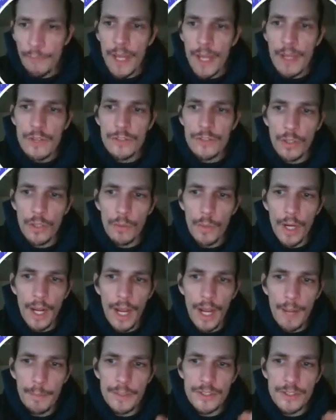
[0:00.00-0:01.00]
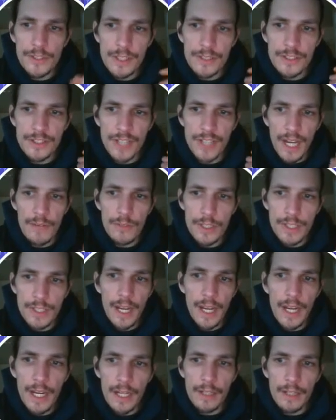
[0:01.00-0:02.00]
So what happens is every
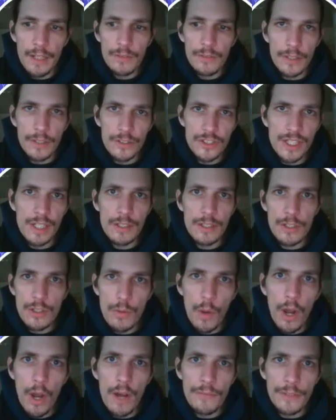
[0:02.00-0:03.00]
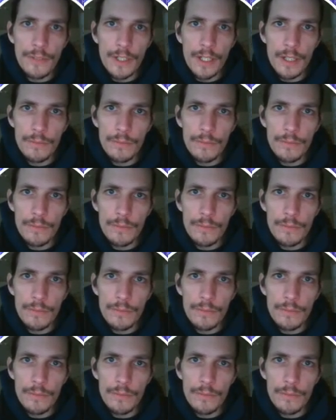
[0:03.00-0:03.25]
day they'll see a new offer,